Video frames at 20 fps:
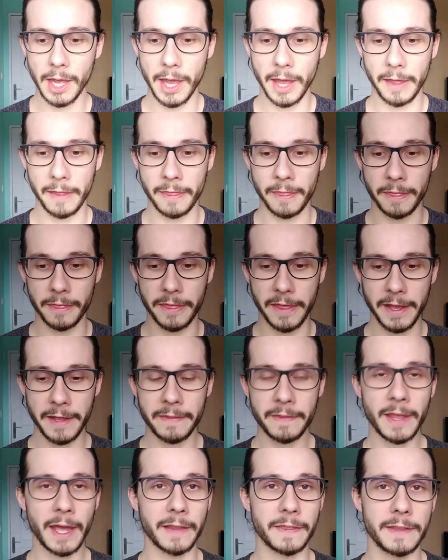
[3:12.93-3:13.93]
And
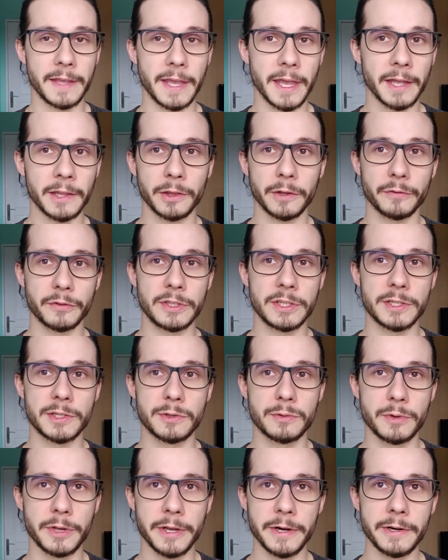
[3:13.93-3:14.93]
then at the end of these
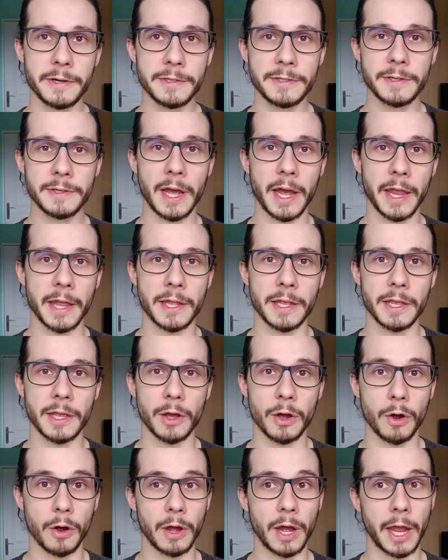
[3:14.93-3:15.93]
2 years,
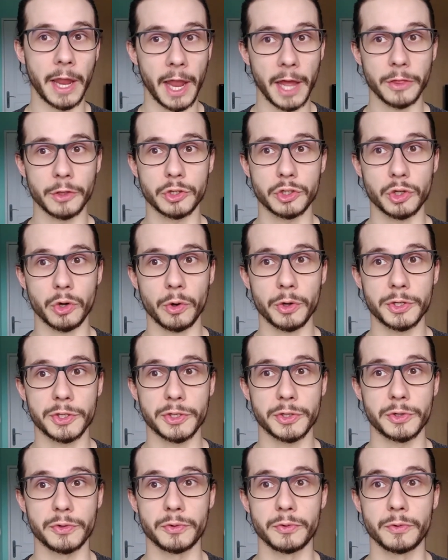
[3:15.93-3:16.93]
I had a choice
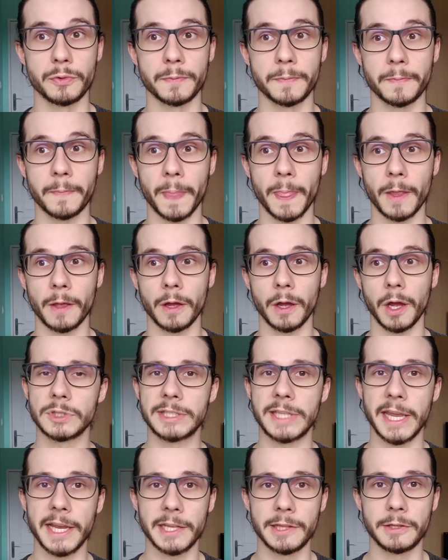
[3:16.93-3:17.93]
to
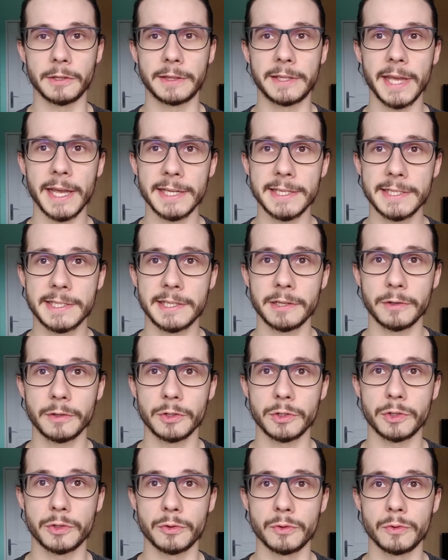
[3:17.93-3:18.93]
take the tests
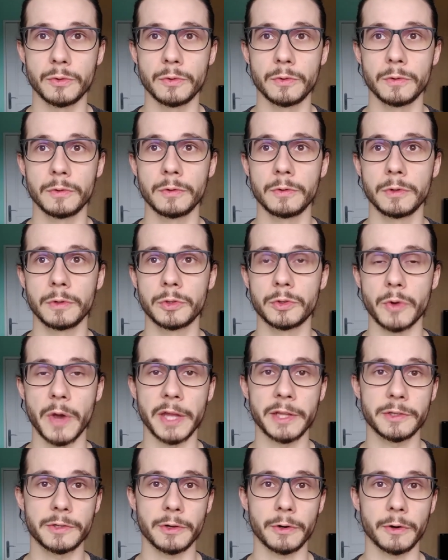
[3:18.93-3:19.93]
to
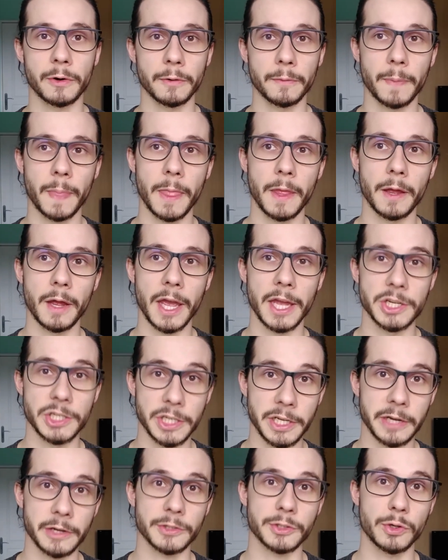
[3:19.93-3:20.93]
enter
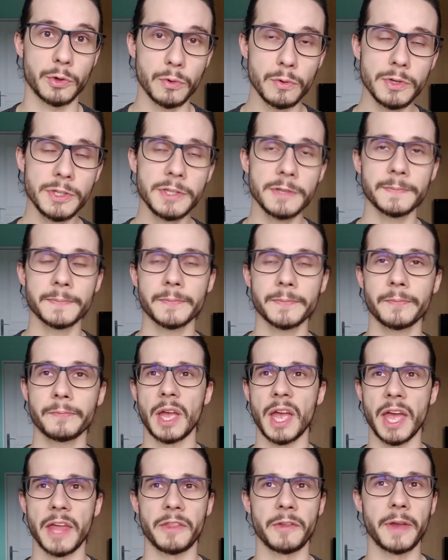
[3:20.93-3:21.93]
engineer schools.
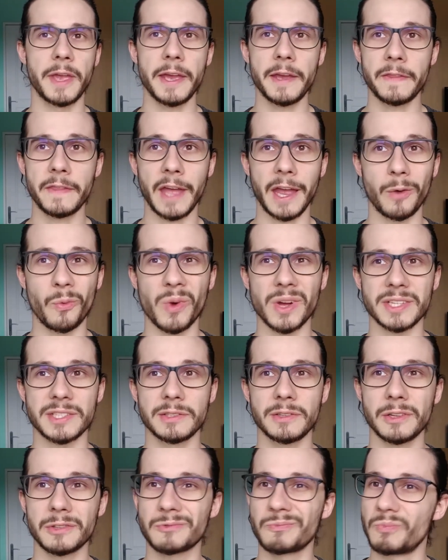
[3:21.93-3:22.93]
And again, I was
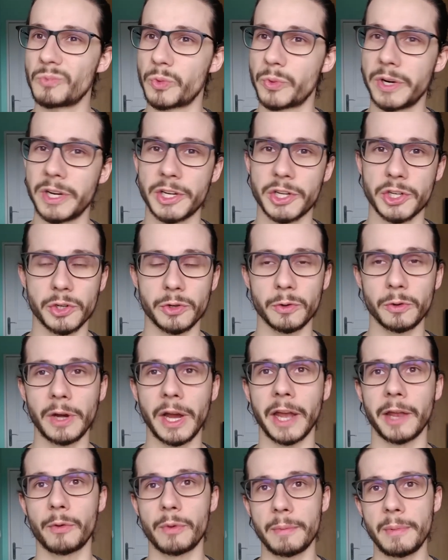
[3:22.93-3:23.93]
not really sure.
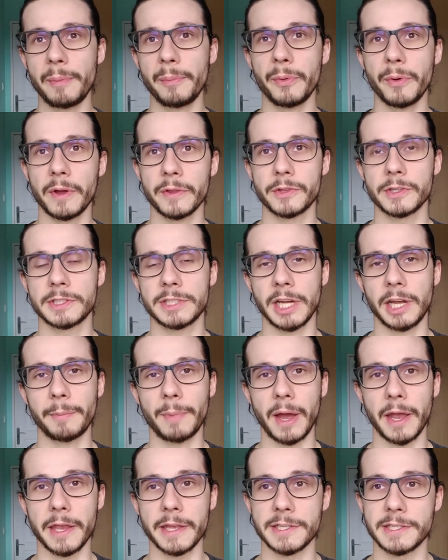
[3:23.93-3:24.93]
I remember at the time
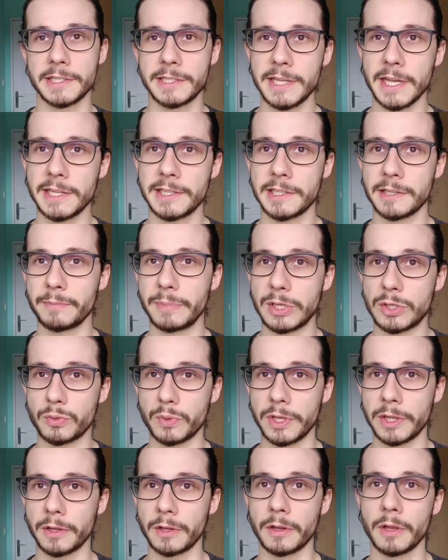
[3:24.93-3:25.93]
I hesitated
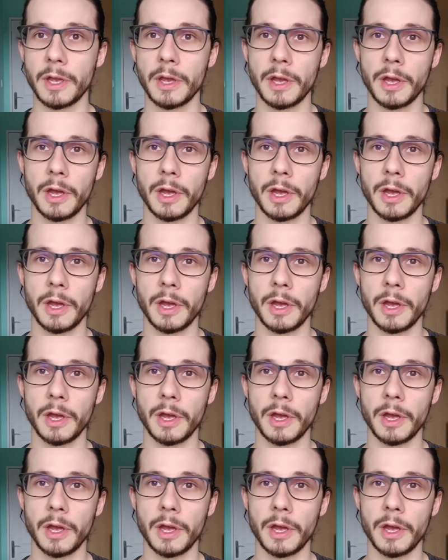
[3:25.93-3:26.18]
between